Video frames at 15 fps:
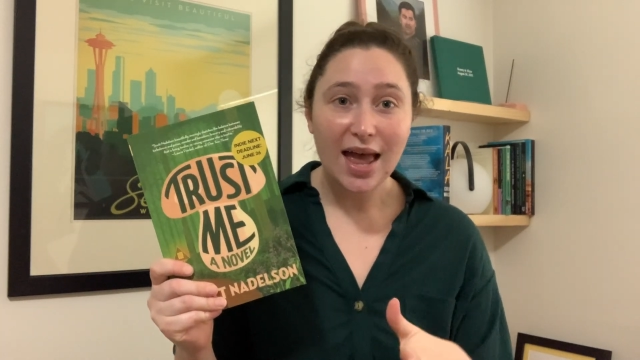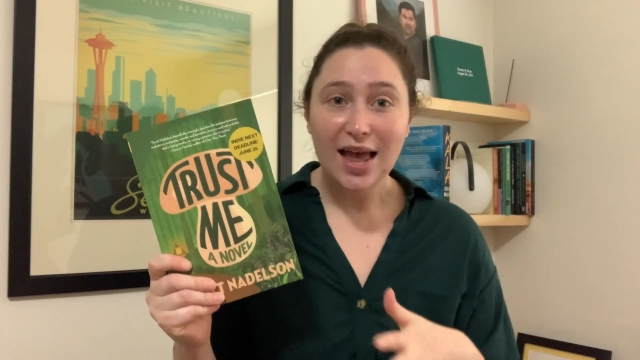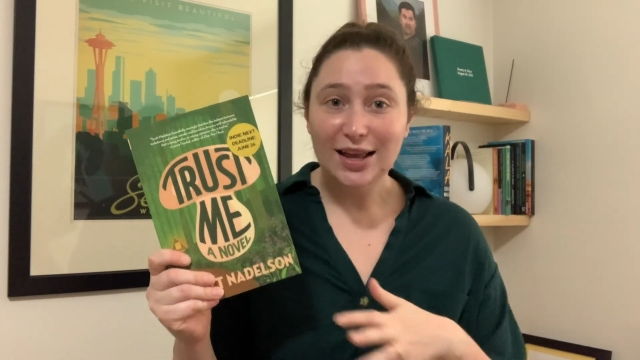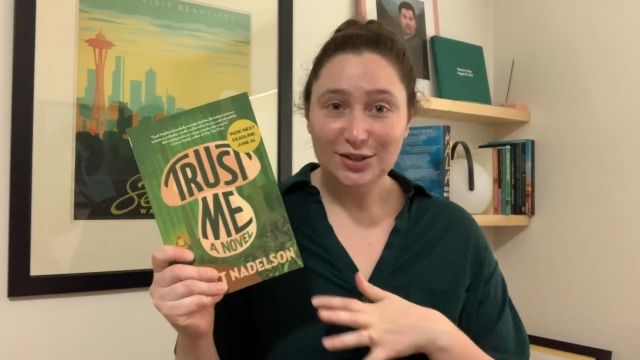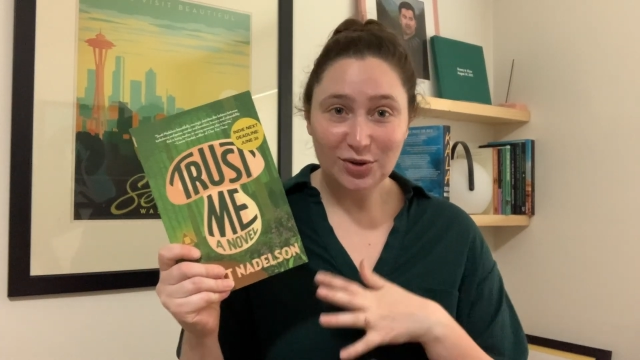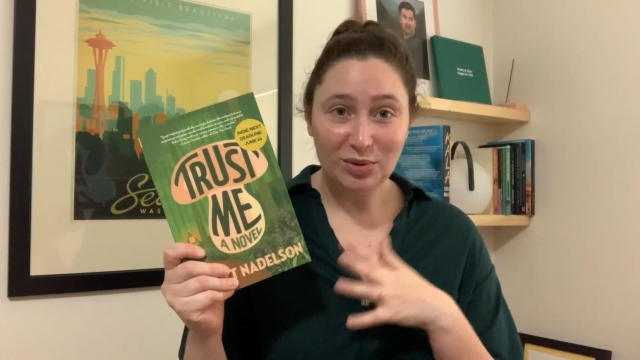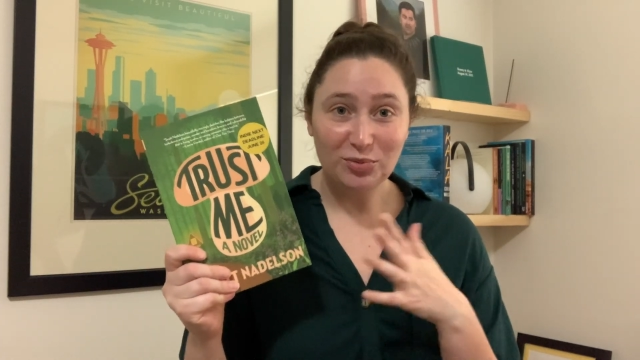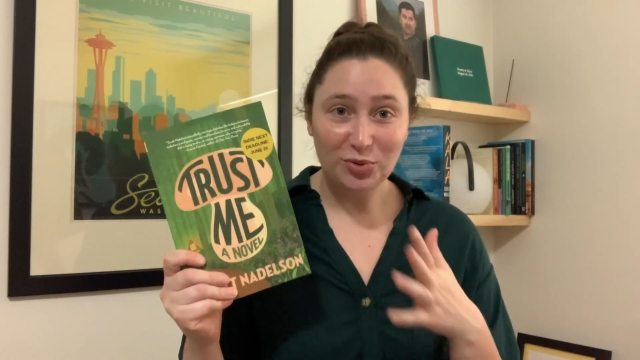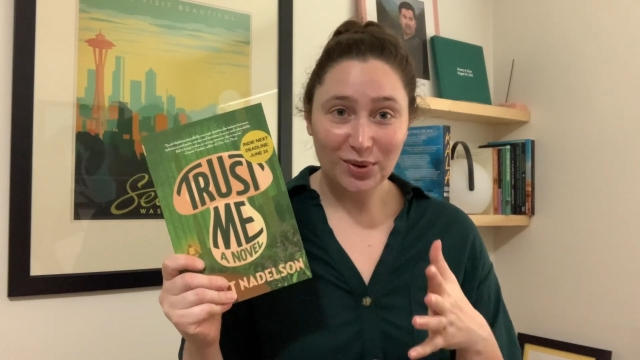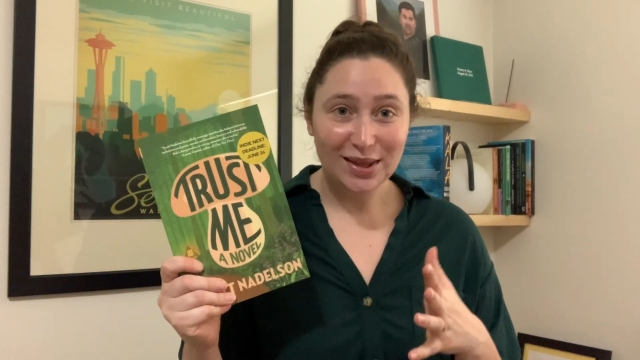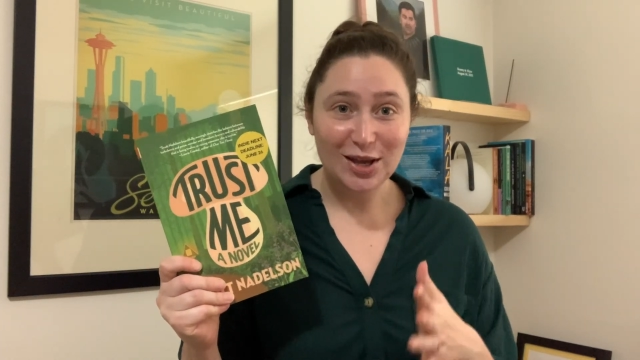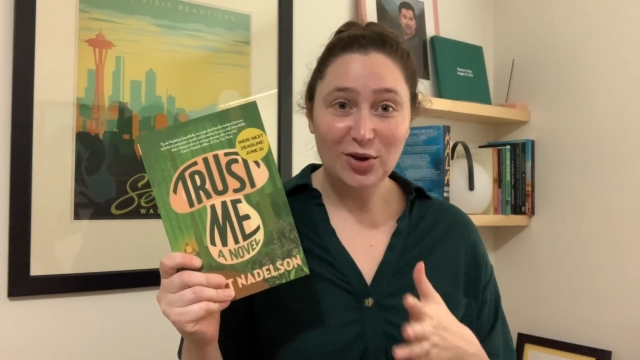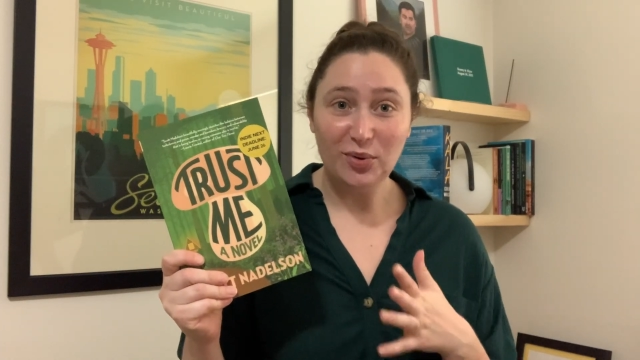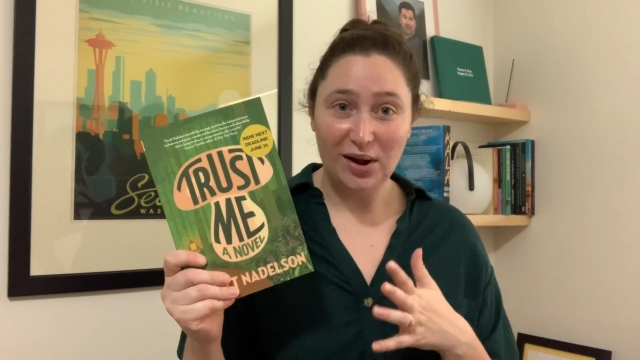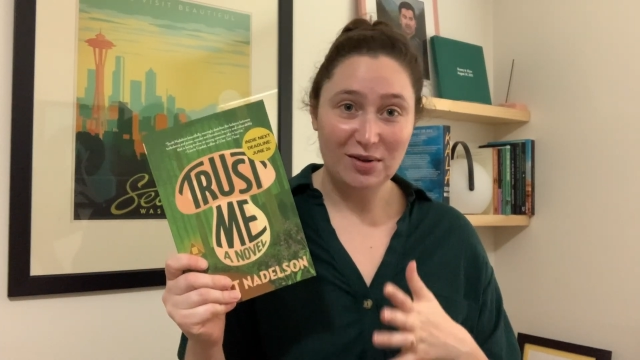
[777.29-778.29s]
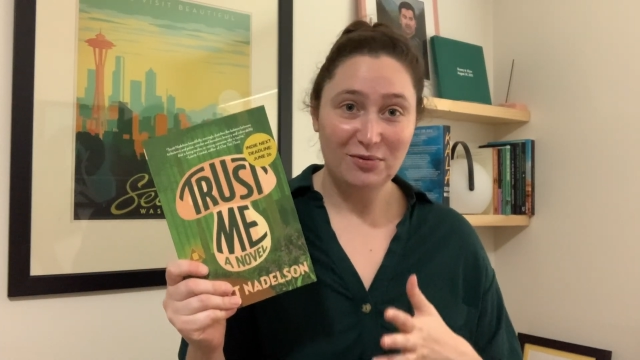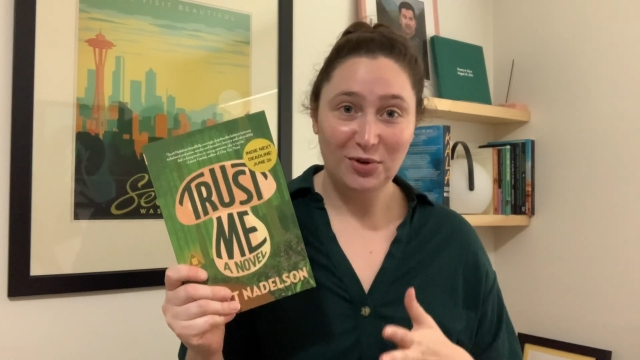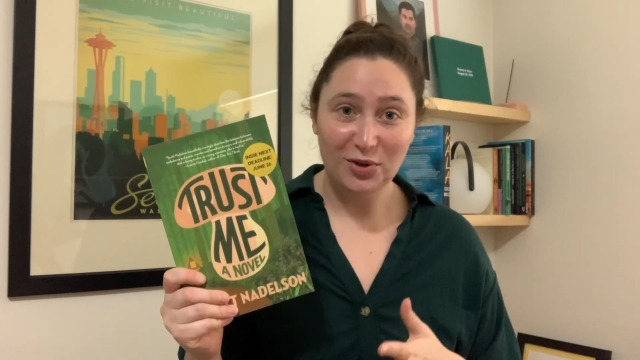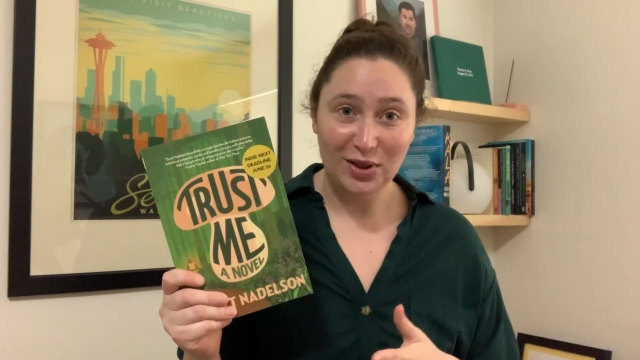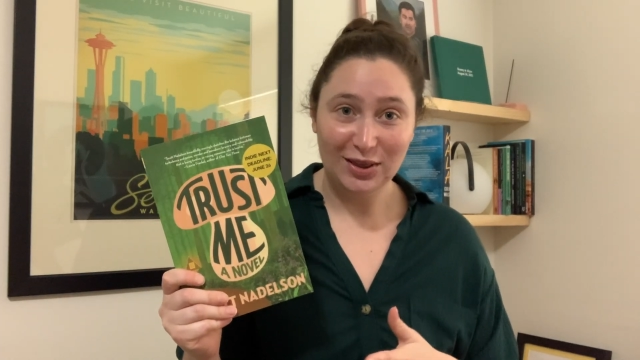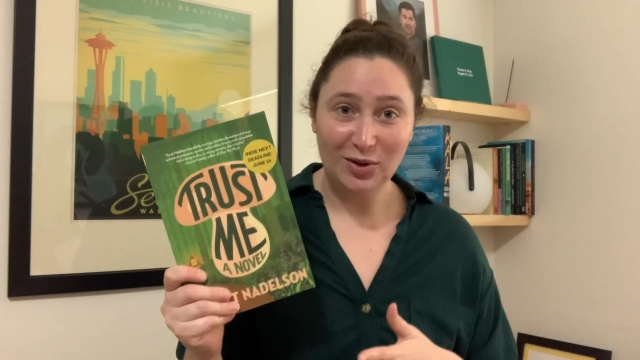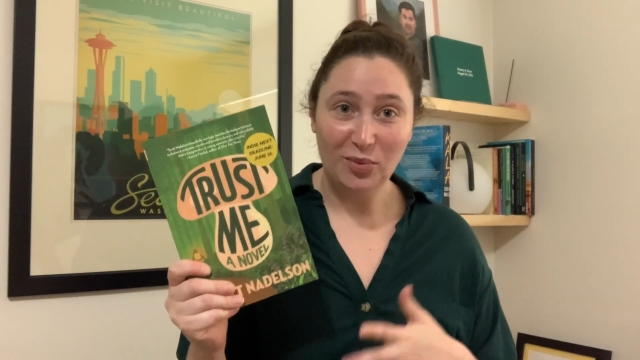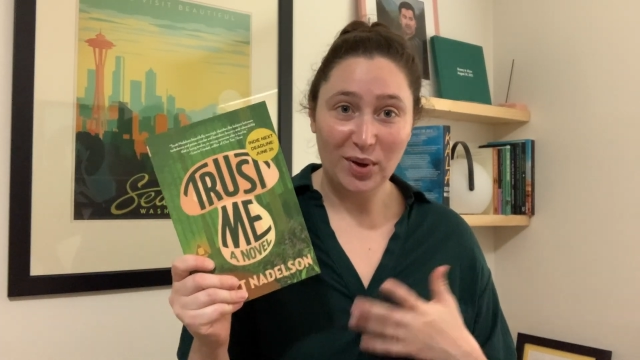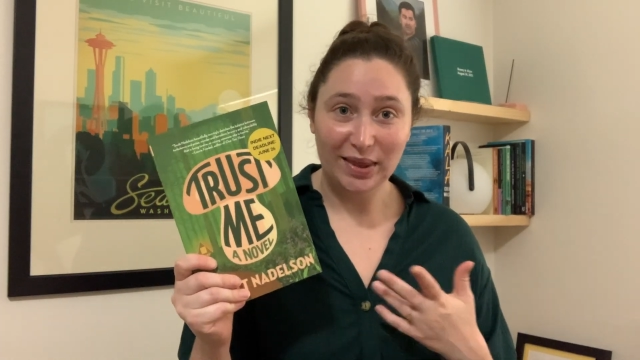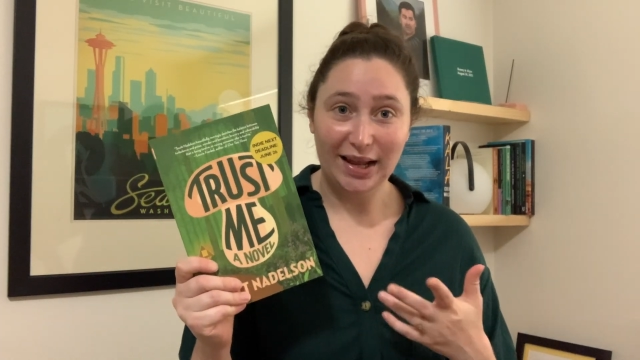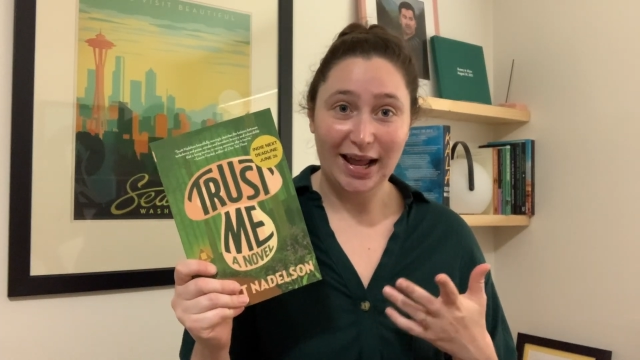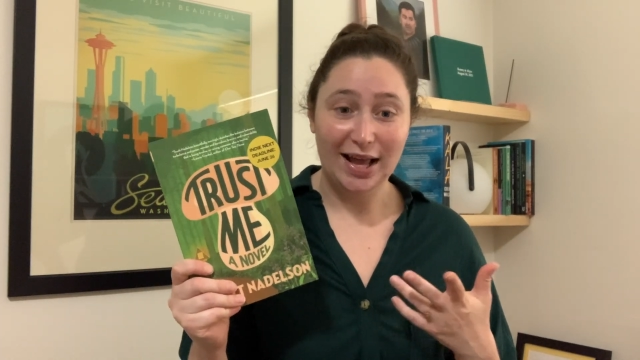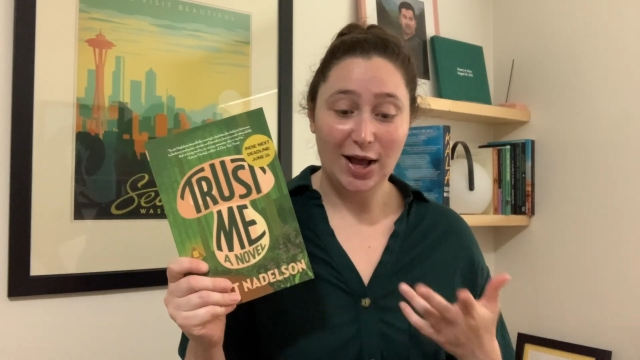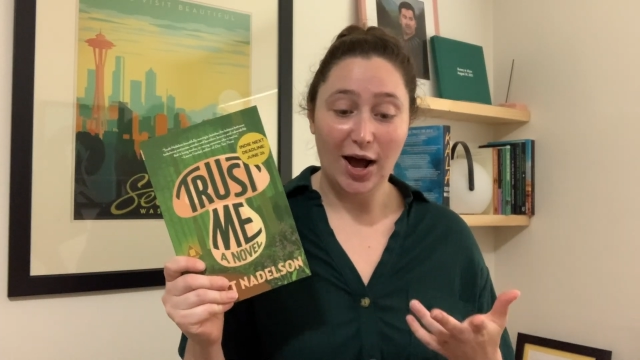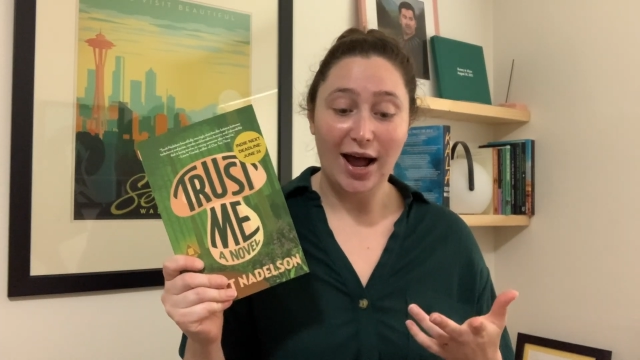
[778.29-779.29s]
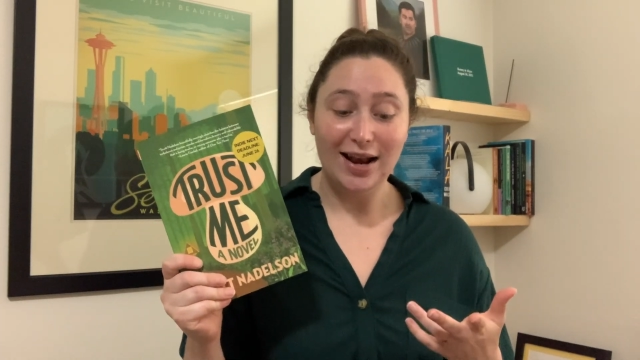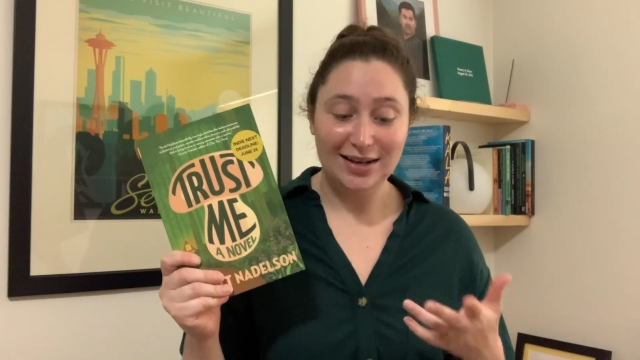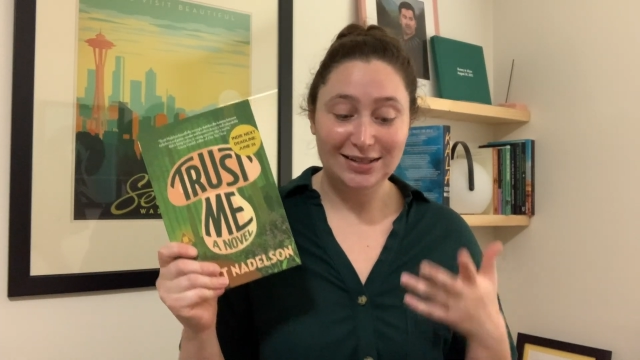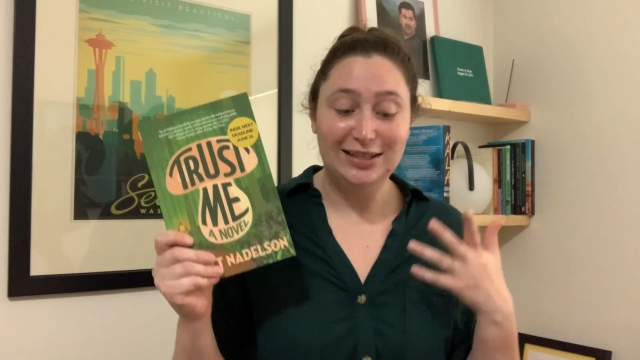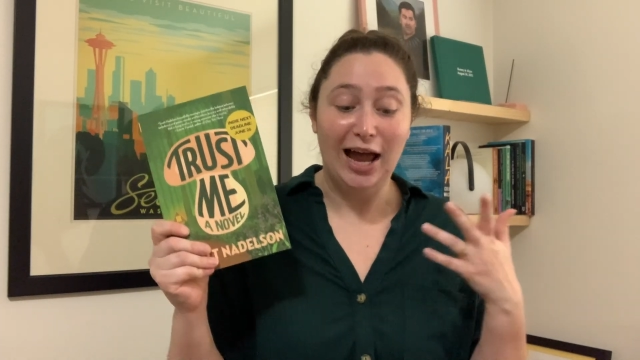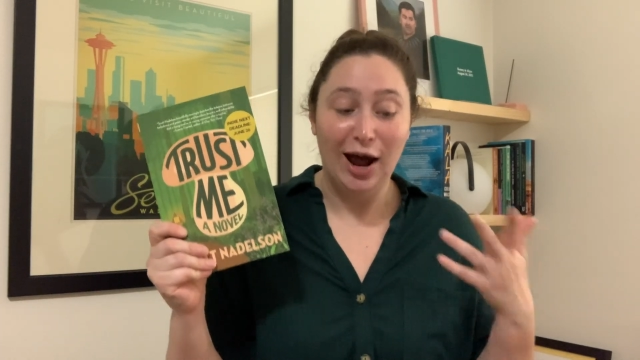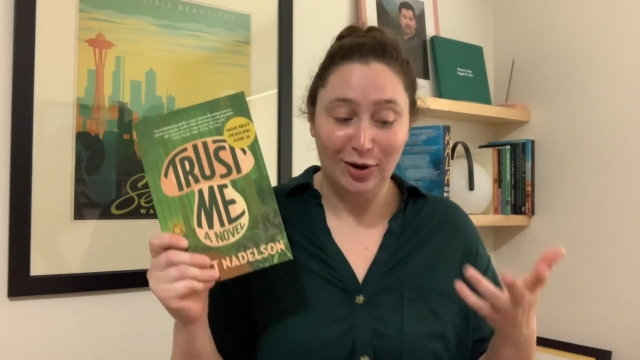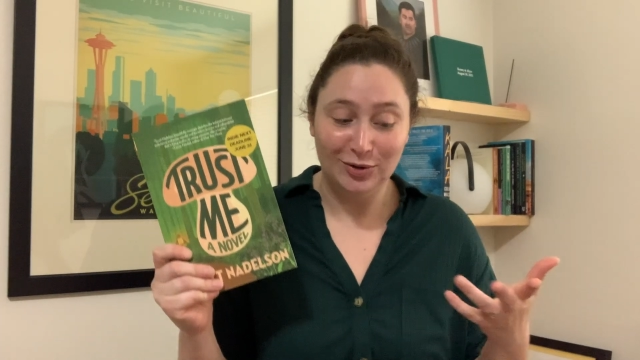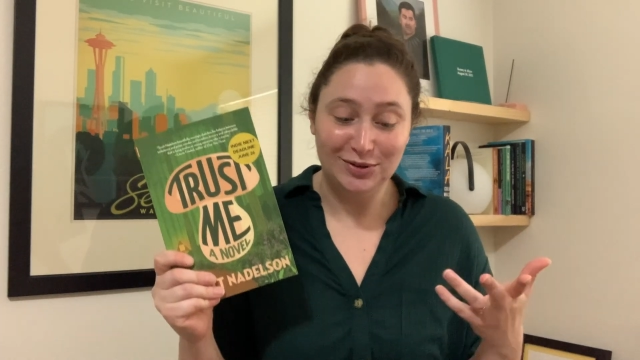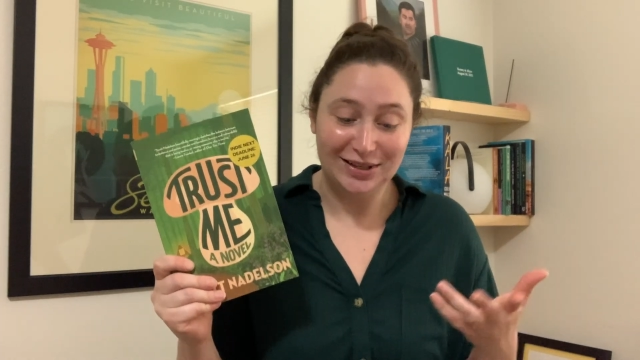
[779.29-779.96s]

so I'm really grateful that the one that I got sounds